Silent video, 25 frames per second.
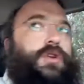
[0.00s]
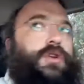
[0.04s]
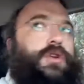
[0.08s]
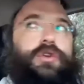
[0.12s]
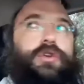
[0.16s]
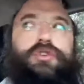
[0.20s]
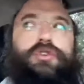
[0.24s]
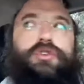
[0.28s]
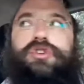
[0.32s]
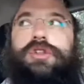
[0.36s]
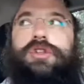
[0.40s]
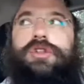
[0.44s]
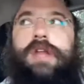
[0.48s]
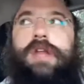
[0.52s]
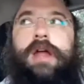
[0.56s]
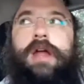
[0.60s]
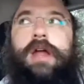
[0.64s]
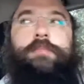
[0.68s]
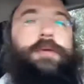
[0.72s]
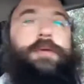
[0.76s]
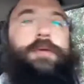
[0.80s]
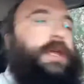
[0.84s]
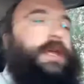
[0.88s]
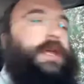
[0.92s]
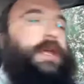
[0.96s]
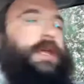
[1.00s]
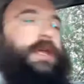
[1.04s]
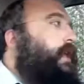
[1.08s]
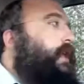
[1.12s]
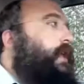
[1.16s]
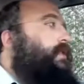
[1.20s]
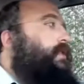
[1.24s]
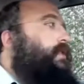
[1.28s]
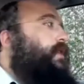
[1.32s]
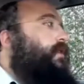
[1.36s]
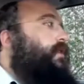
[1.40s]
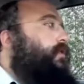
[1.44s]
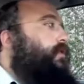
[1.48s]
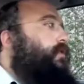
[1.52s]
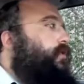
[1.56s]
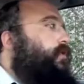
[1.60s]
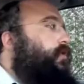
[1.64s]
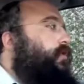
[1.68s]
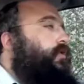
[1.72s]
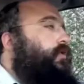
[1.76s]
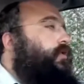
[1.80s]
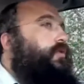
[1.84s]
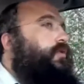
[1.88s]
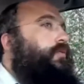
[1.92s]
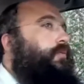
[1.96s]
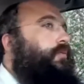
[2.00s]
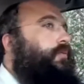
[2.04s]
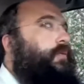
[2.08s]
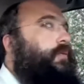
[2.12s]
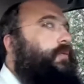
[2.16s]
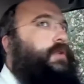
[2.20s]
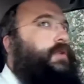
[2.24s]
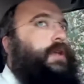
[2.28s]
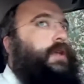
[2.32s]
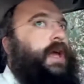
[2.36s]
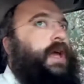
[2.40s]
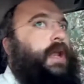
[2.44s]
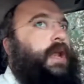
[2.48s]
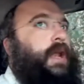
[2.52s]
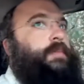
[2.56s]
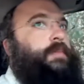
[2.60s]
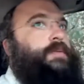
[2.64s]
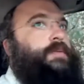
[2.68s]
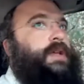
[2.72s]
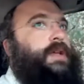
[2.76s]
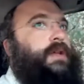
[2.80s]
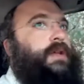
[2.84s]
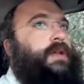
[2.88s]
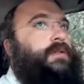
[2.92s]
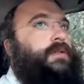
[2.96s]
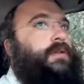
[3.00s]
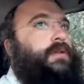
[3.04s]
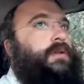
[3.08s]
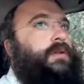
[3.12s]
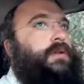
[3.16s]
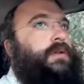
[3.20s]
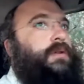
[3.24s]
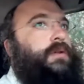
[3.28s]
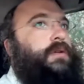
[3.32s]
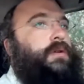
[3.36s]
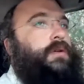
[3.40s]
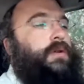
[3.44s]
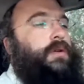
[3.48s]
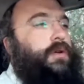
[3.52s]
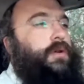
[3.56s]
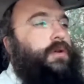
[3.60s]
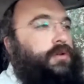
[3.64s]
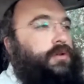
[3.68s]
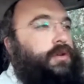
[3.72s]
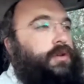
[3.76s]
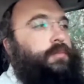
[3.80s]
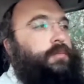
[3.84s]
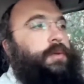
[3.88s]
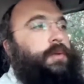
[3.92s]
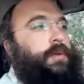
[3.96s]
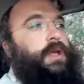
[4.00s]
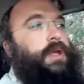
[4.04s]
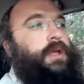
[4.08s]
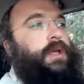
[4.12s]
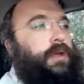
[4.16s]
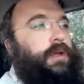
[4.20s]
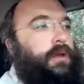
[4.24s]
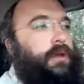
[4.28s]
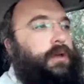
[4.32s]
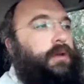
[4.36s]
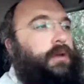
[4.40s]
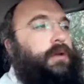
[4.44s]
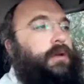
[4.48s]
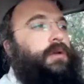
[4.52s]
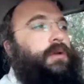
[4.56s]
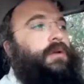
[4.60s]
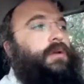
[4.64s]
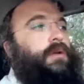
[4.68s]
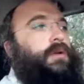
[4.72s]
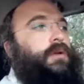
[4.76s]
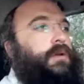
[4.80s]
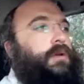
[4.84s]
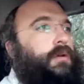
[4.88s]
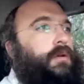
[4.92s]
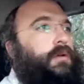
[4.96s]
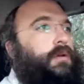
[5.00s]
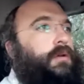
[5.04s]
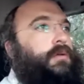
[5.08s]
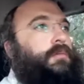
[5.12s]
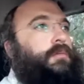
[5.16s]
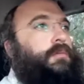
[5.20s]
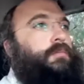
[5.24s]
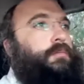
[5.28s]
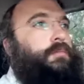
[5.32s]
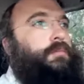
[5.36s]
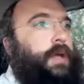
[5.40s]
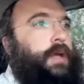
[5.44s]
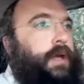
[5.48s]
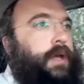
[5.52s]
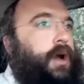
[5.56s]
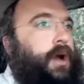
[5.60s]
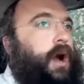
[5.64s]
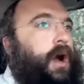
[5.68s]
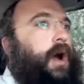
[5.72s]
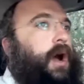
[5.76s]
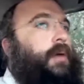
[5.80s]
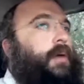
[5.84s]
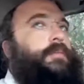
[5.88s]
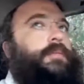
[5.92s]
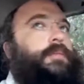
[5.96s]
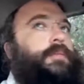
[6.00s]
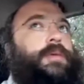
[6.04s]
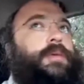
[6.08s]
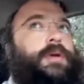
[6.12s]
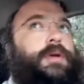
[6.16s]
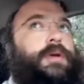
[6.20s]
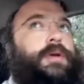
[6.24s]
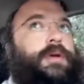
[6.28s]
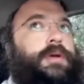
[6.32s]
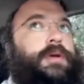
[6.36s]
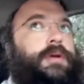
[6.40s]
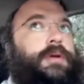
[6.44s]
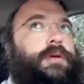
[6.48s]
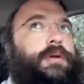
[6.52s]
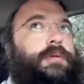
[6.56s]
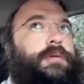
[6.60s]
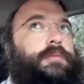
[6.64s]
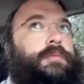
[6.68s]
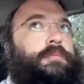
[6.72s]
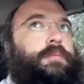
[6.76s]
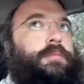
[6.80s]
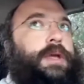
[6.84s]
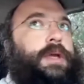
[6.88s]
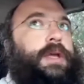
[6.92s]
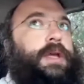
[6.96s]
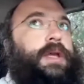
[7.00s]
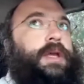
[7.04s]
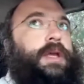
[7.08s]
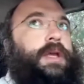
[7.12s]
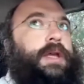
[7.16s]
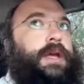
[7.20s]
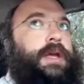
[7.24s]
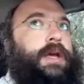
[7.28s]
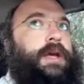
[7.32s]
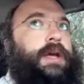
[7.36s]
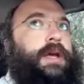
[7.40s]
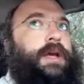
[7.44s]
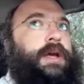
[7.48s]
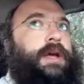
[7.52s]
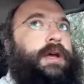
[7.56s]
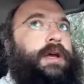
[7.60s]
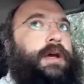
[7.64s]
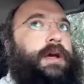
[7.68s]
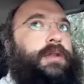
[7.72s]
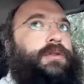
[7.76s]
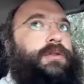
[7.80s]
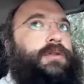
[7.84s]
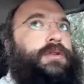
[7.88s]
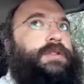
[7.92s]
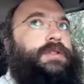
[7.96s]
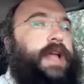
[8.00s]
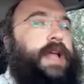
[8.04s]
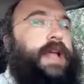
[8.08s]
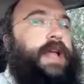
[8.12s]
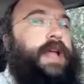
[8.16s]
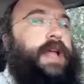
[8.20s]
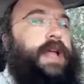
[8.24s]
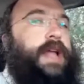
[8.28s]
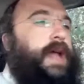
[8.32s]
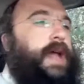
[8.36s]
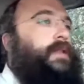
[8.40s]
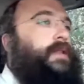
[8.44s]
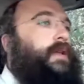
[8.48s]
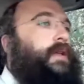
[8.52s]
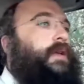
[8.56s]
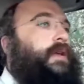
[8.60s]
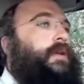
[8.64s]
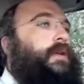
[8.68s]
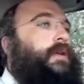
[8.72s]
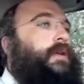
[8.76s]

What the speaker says: You should not be easy to get upset. Should be calm, be understanding.